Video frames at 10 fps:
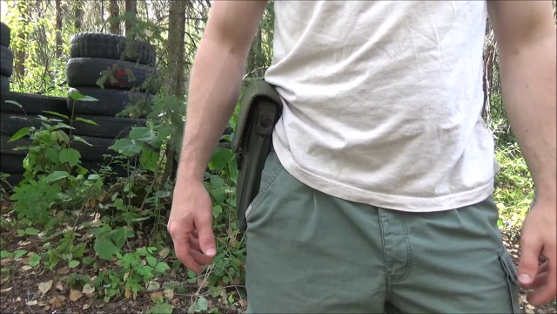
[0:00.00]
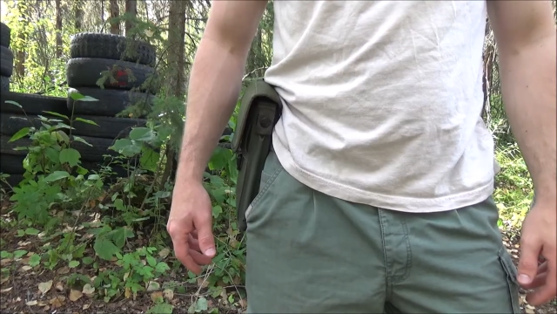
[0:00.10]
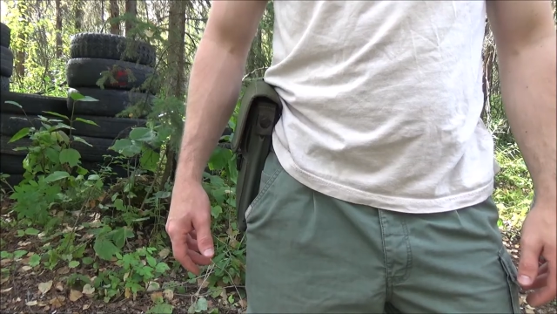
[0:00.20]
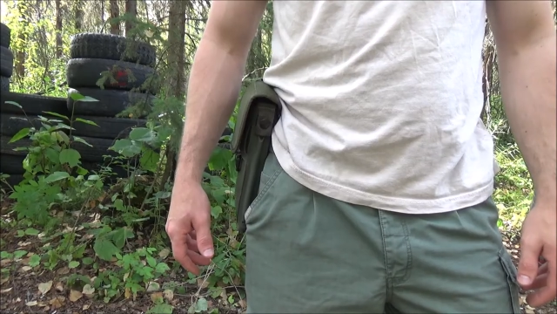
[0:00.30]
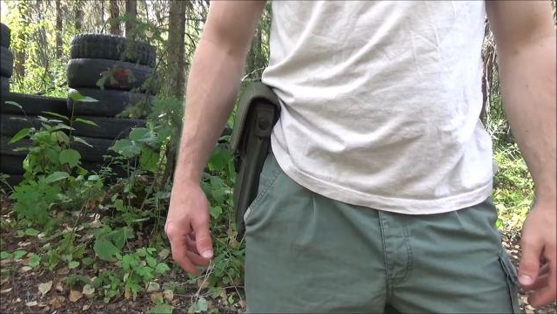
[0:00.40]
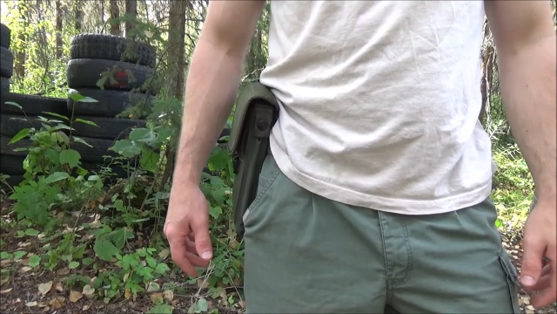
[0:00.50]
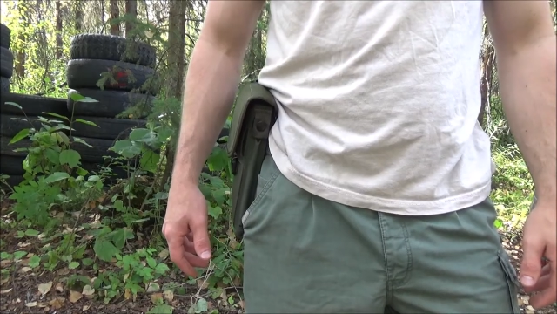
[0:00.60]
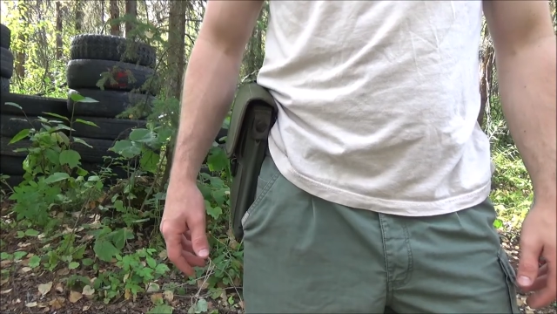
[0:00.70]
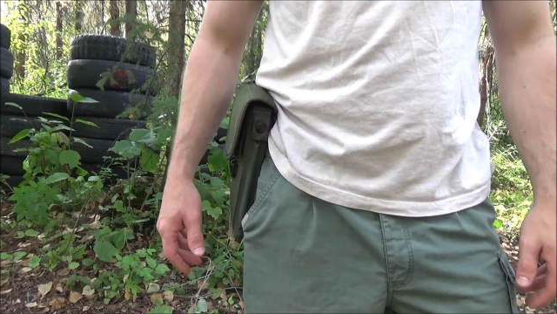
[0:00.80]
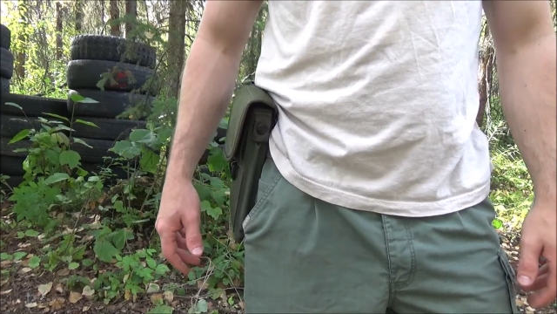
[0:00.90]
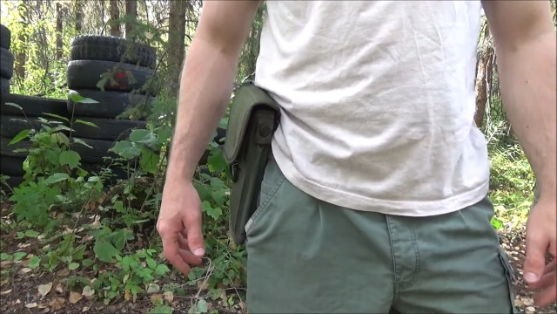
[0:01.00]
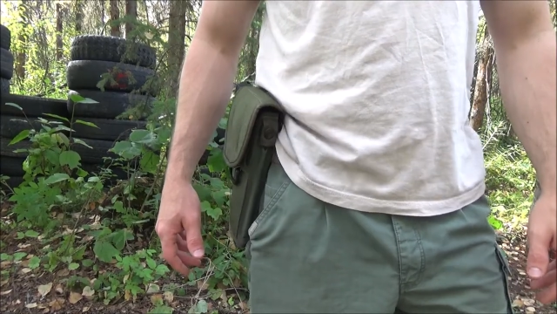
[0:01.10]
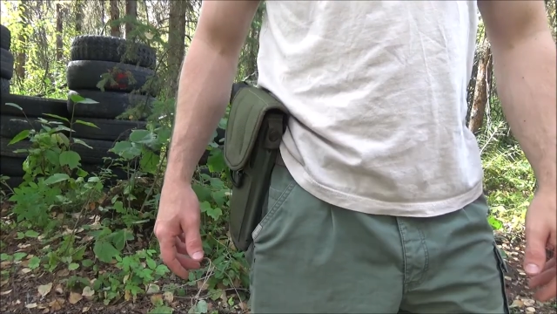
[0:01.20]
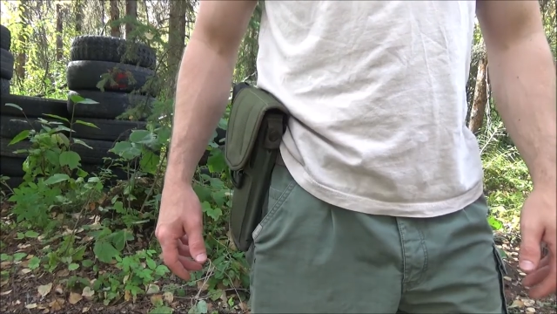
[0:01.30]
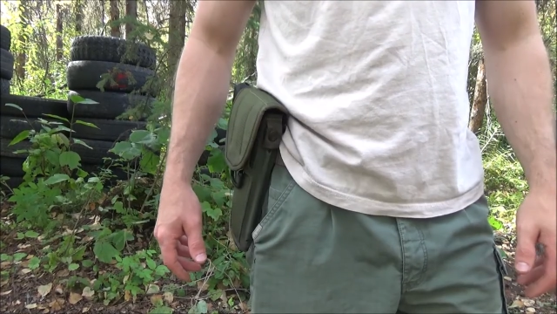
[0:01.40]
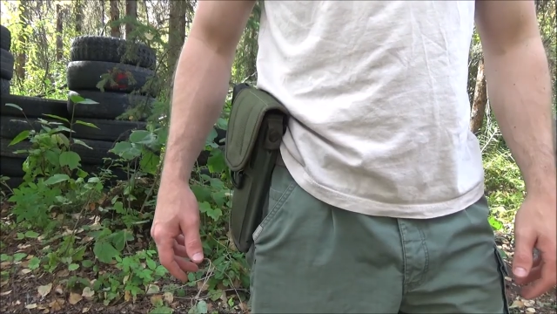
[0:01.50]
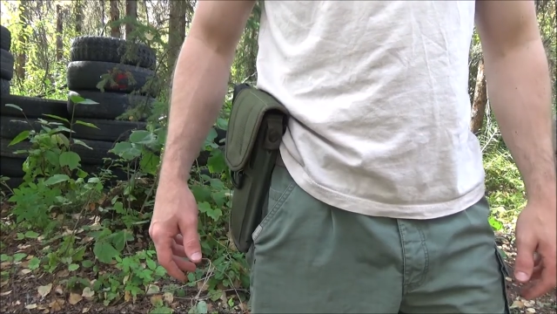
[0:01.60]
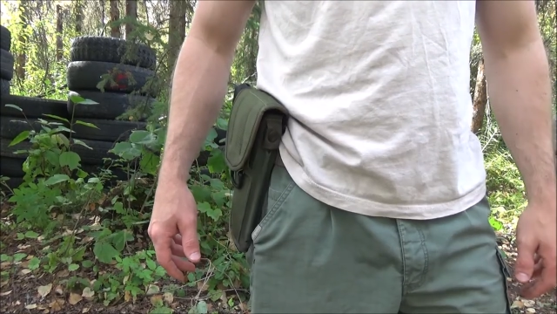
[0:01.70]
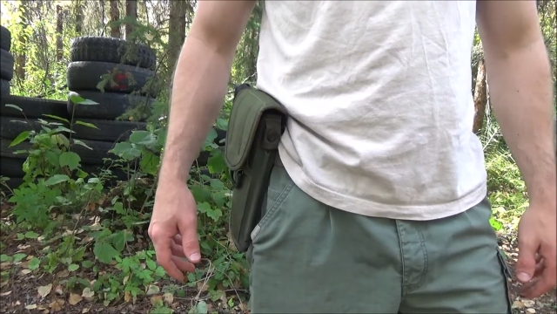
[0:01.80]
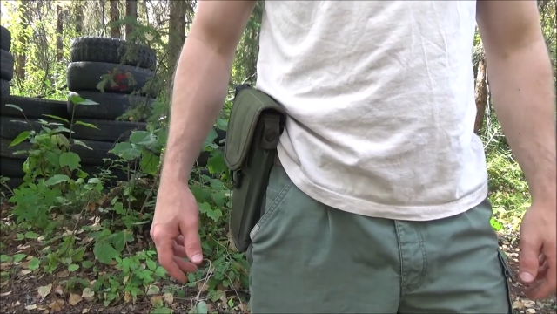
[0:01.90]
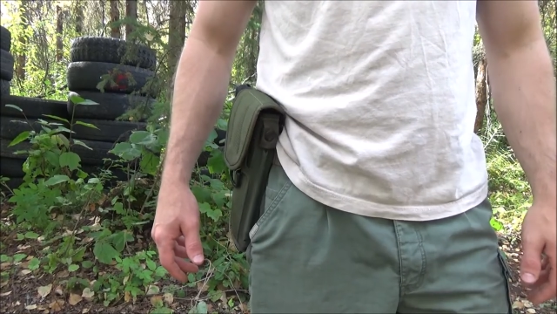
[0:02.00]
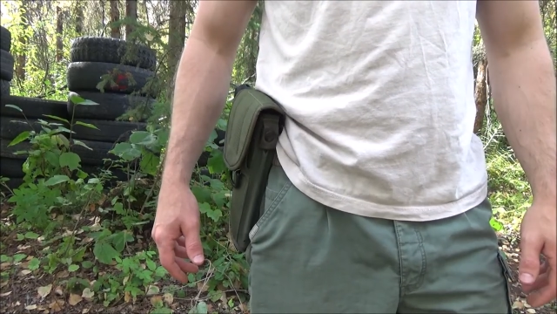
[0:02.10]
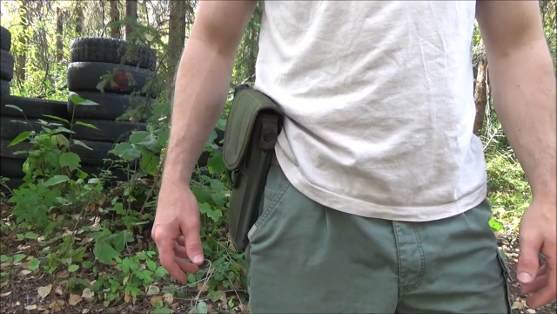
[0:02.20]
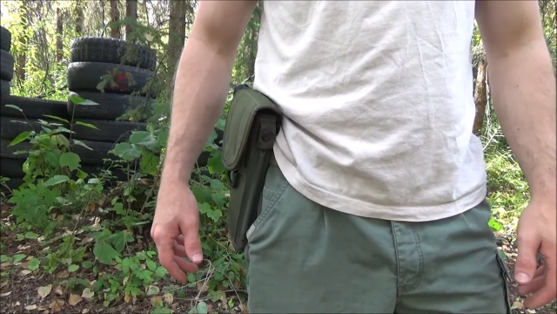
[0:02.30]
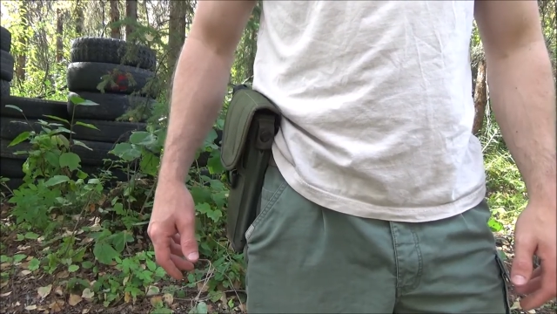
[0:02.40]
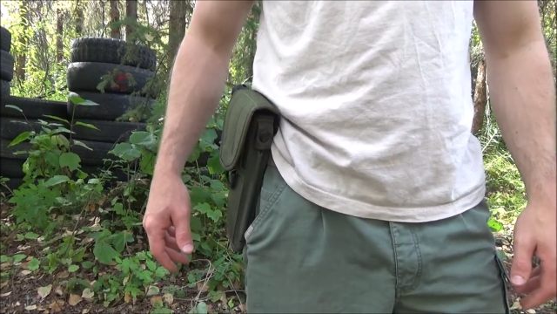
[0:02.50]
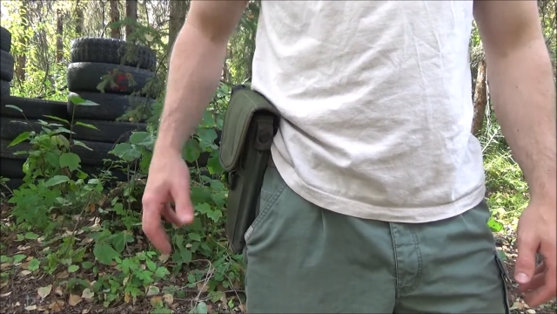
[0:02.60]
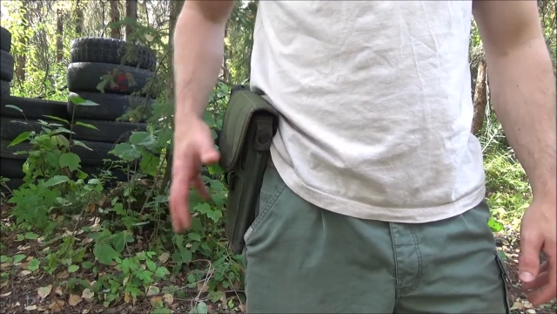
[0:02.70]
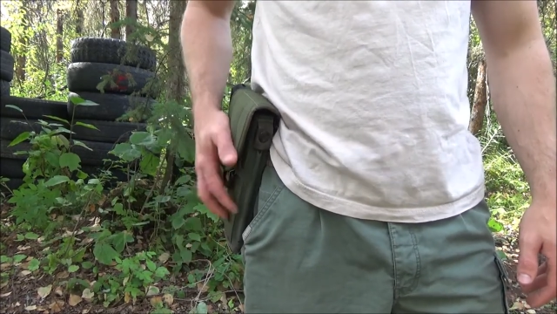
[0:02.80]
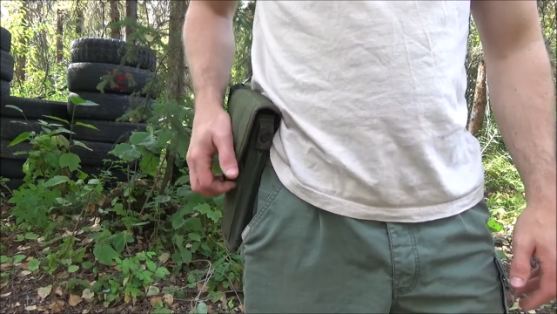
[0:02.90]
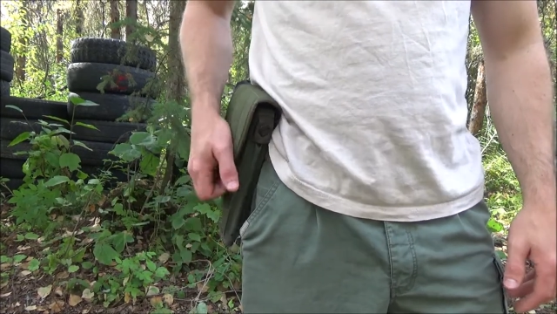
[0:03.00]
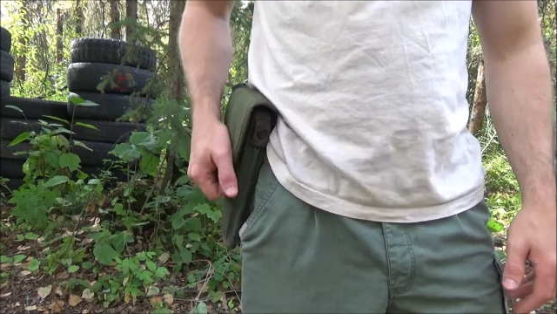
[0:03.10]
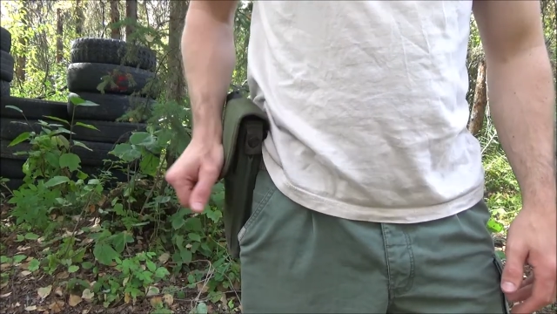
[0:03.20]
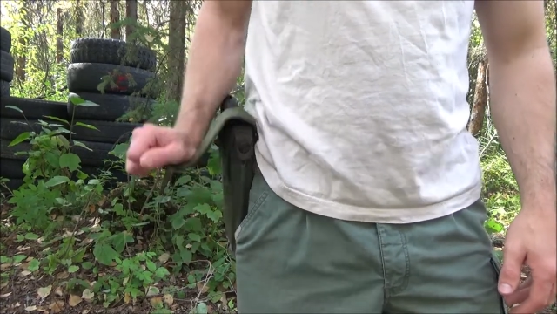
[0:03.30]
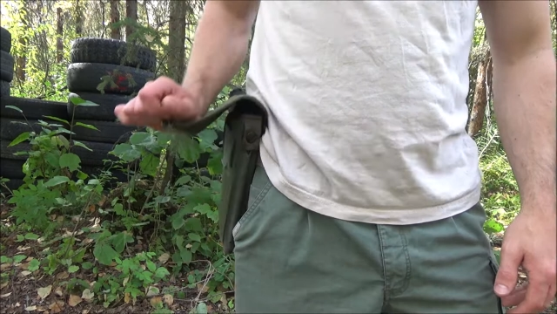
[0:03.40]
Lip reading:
No face is visible, so there are no lips to read.